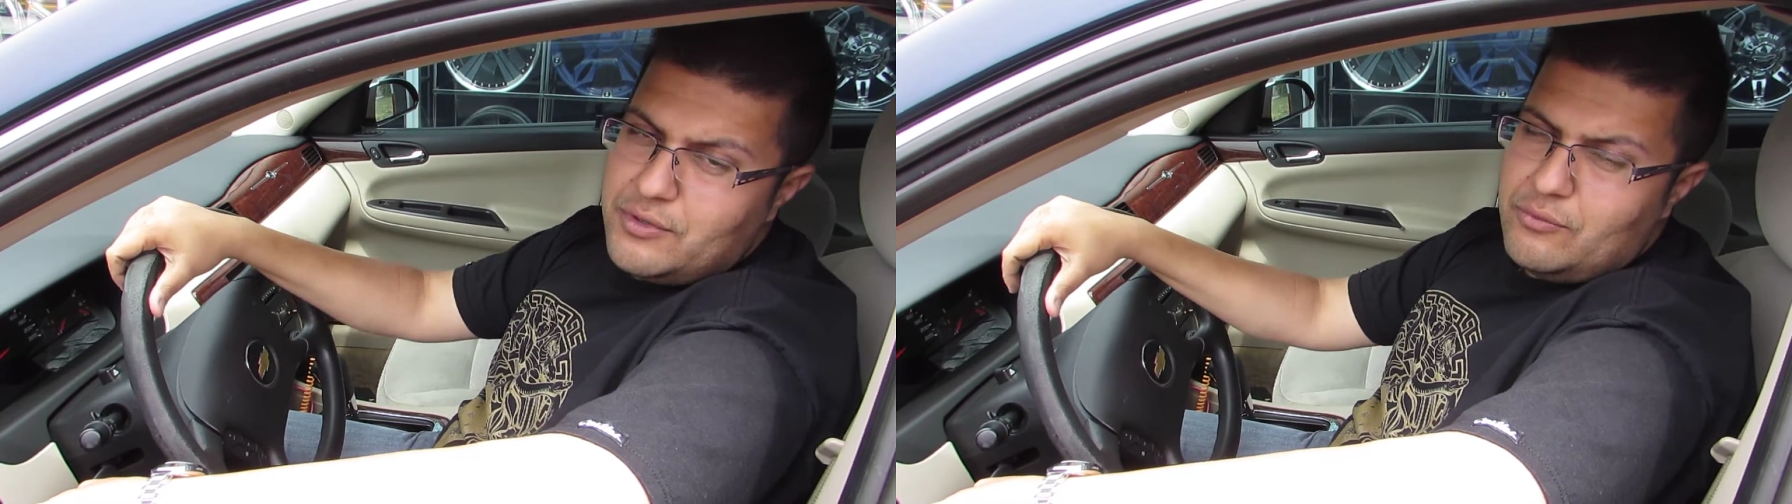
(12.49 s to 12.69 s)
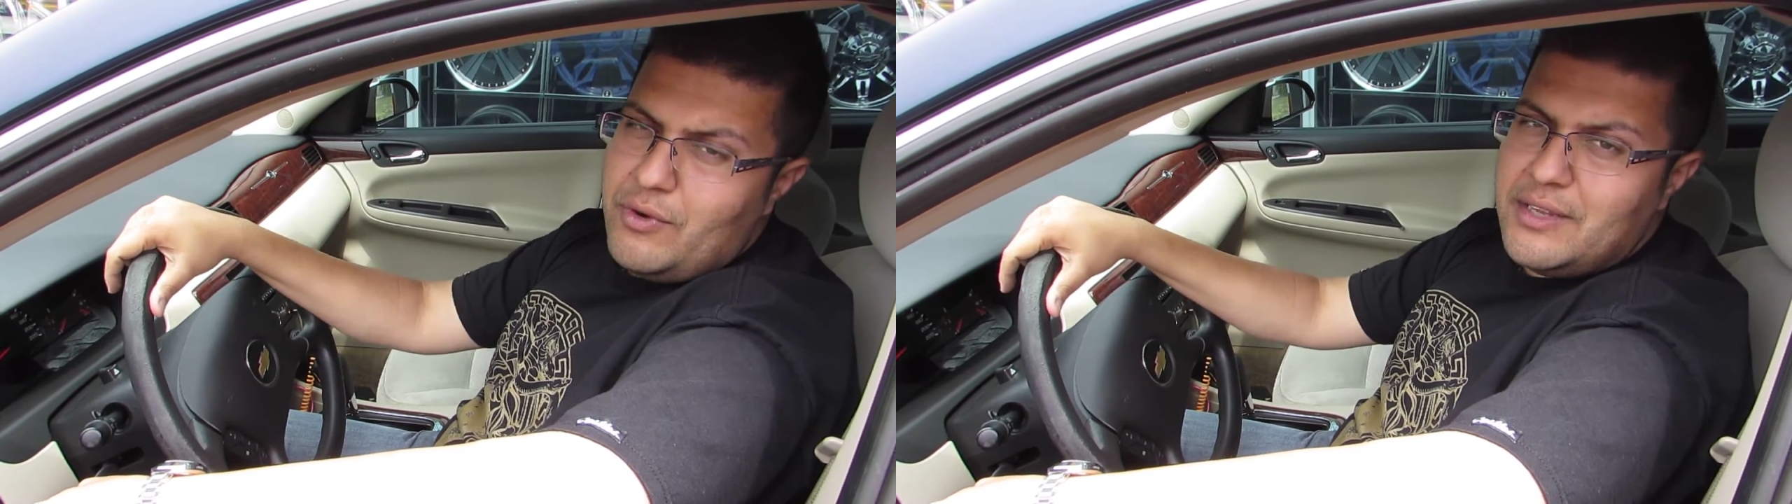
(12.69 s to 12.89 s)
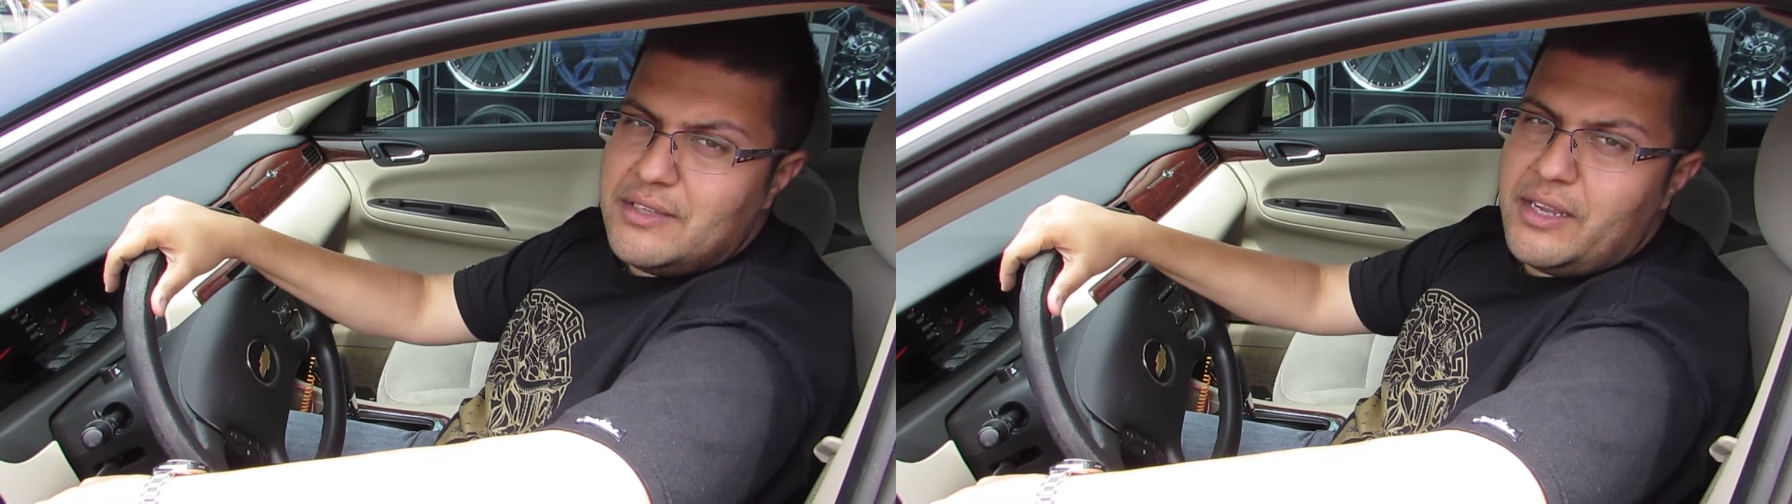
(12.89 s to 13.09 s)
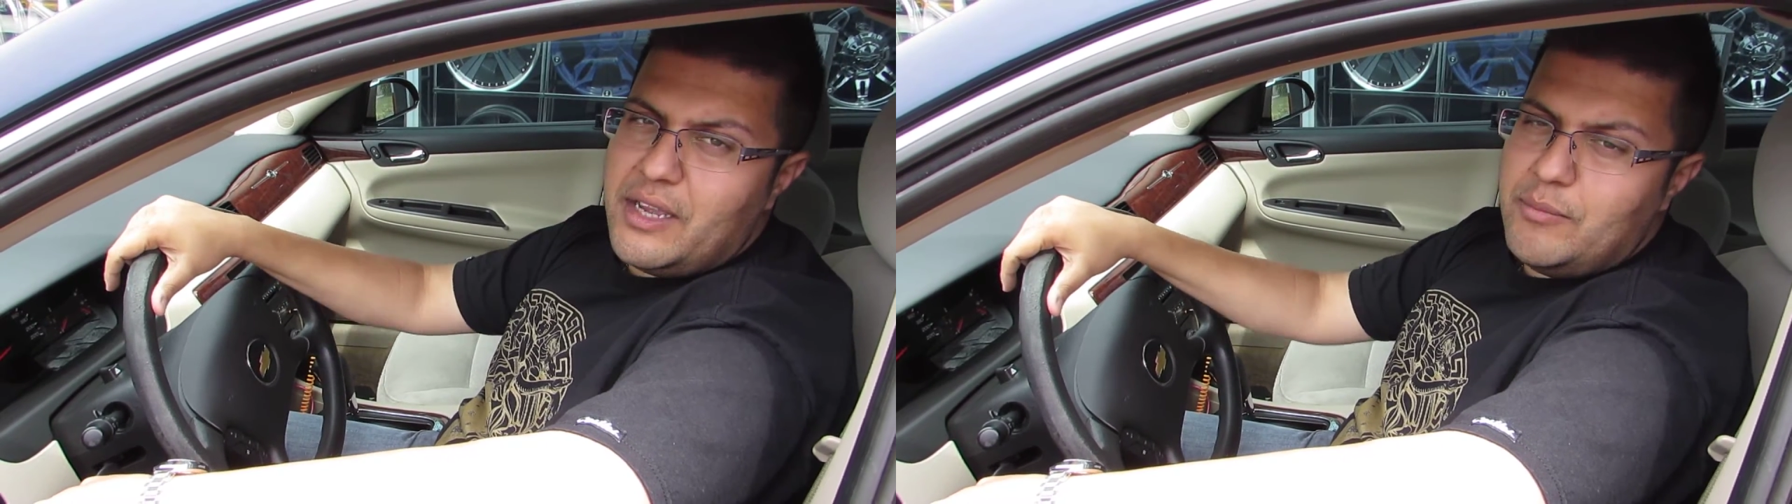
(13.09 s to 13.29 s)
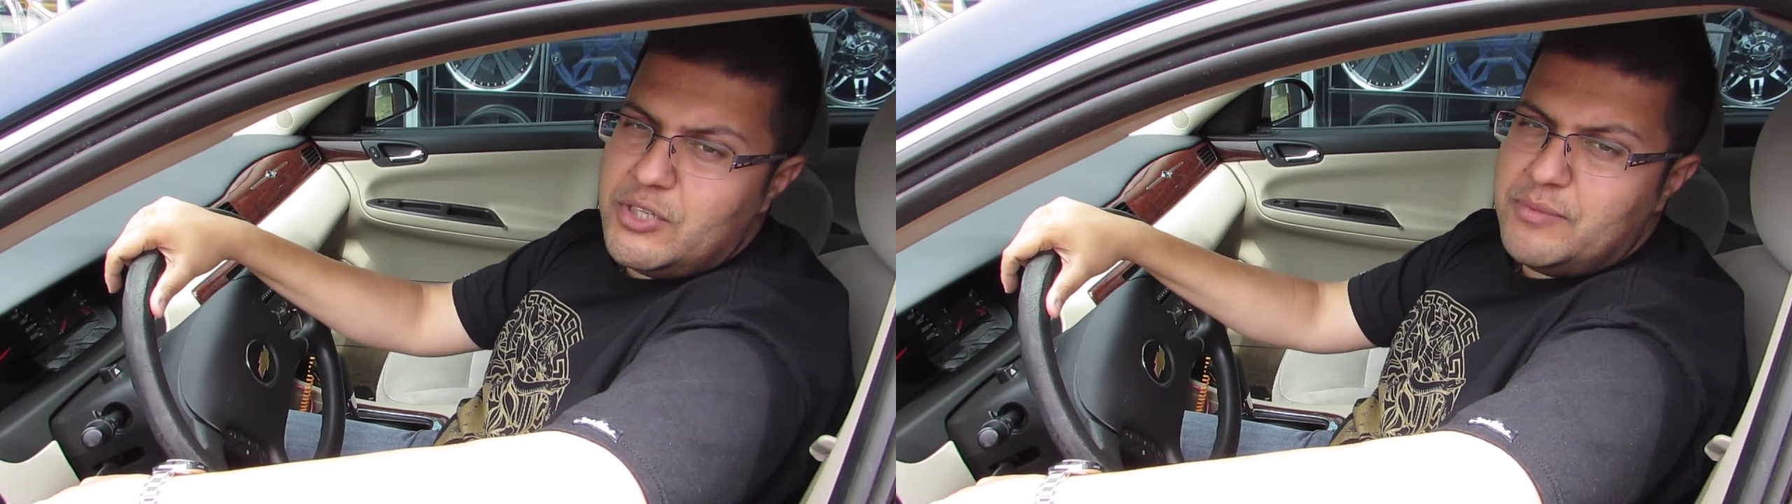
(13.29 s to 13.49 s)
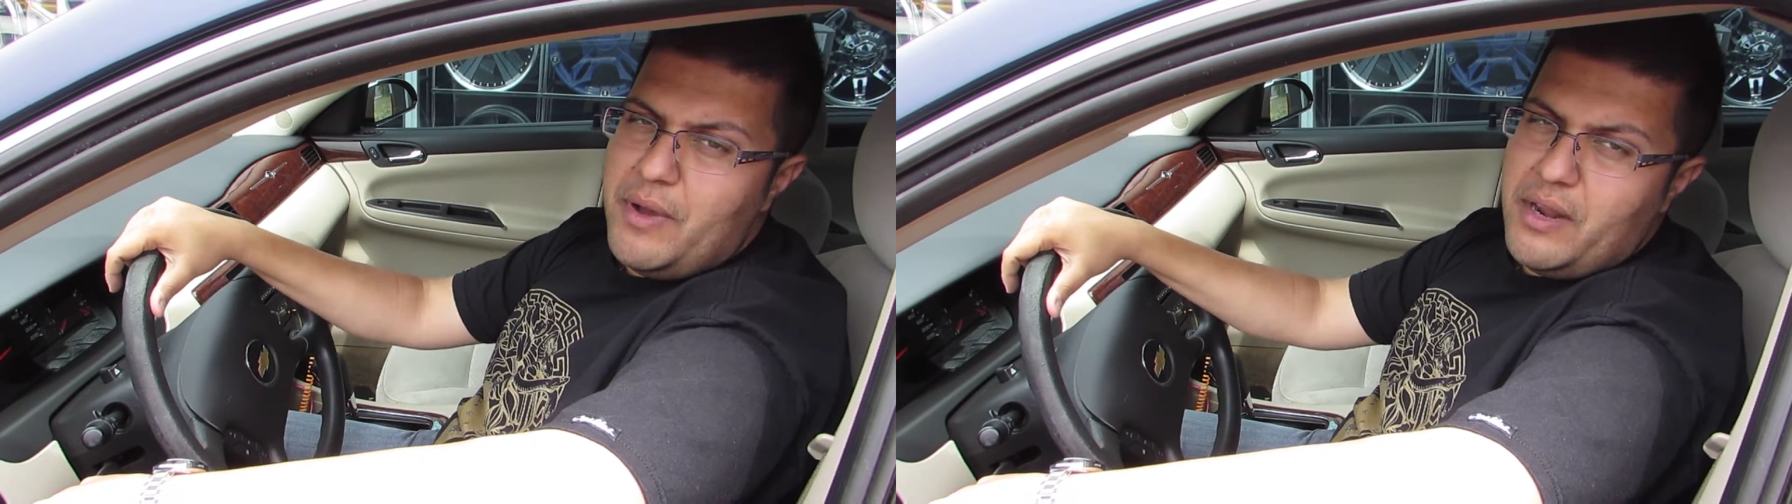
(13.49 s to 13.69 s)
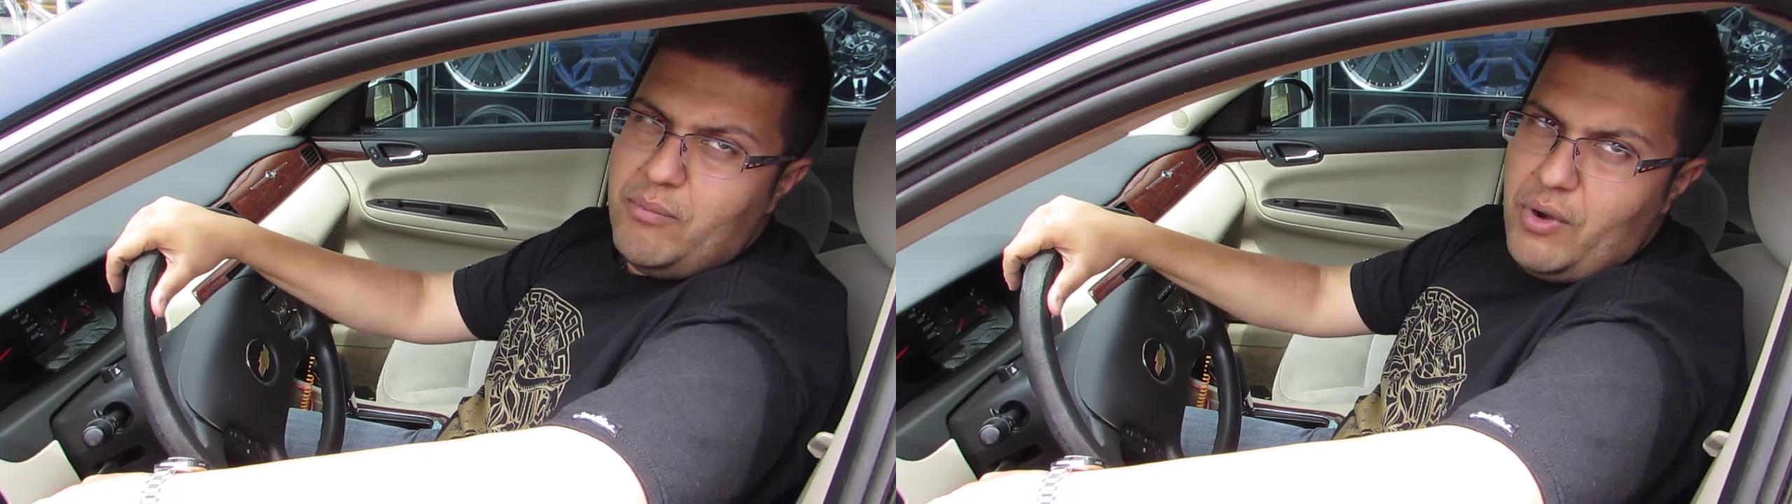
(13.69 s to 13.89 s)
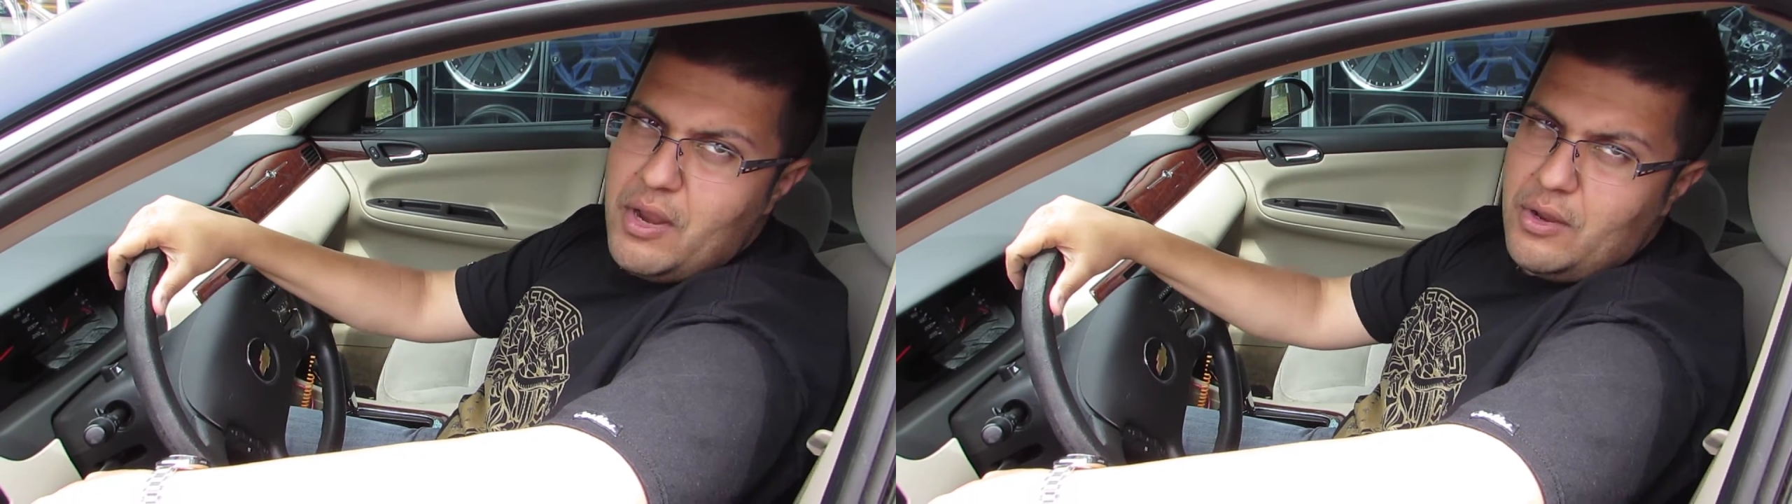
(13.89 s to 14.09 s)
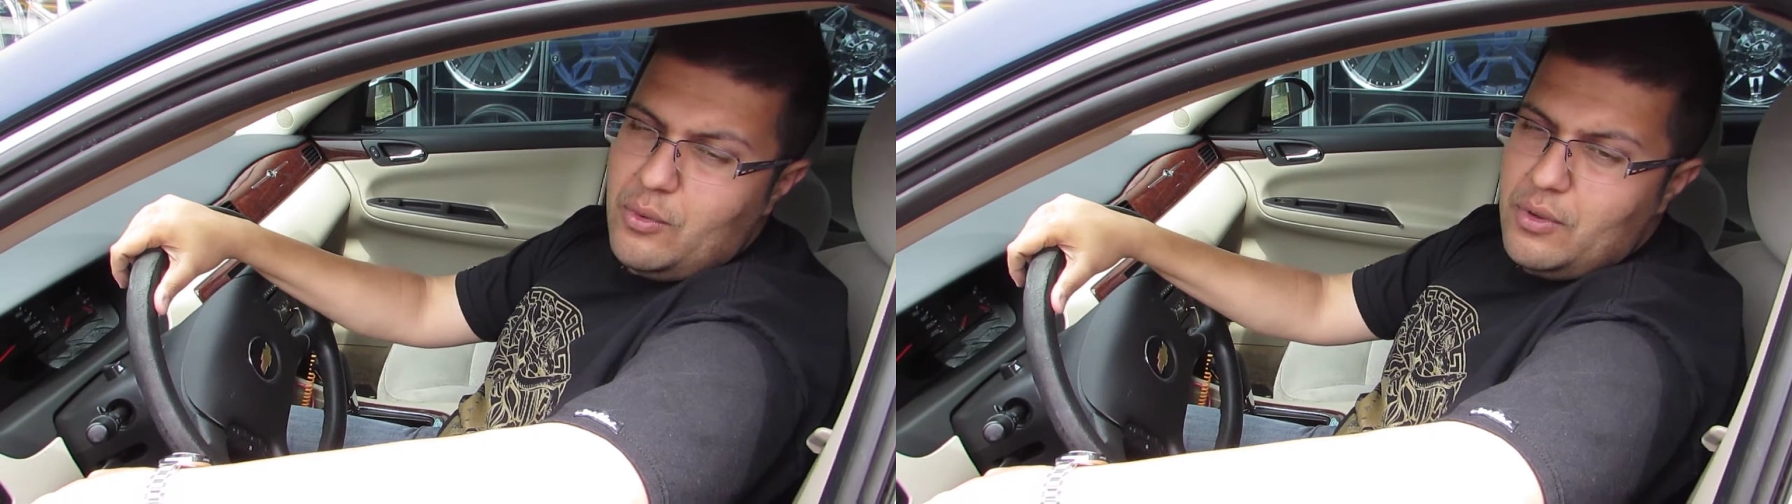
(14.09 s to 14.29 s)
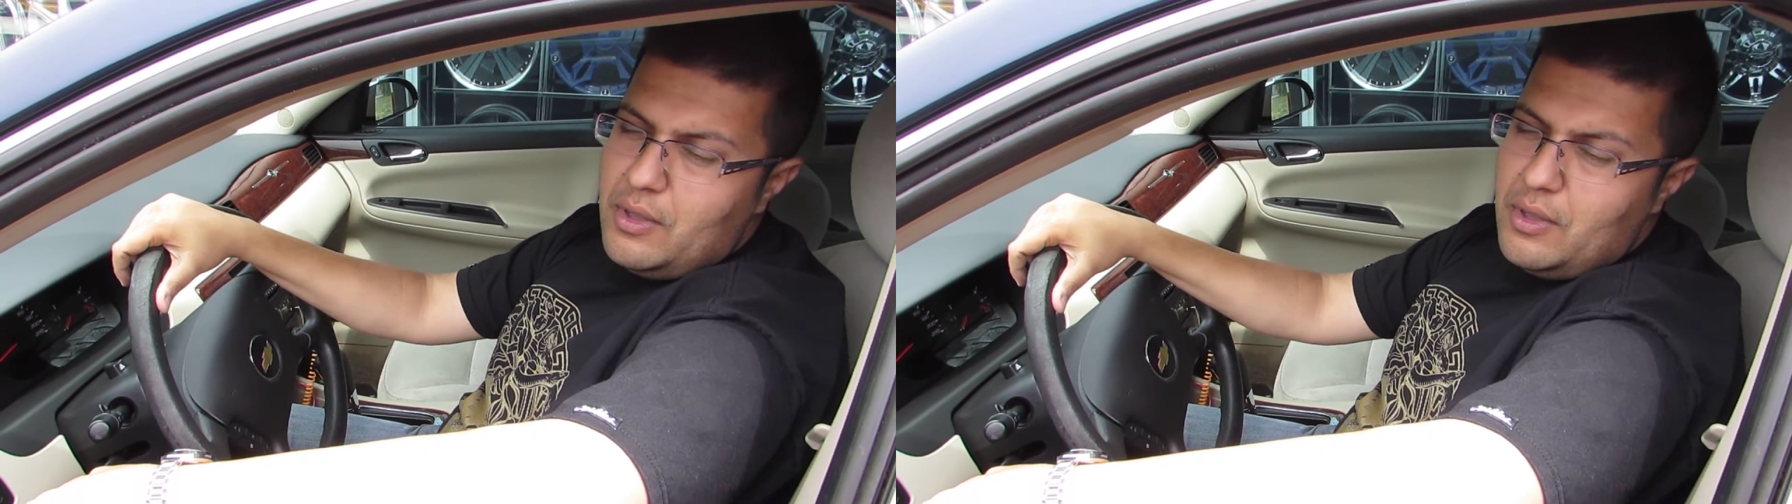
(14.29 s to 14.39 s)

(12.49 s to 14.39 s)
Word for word: Rides like I just bought it brand new.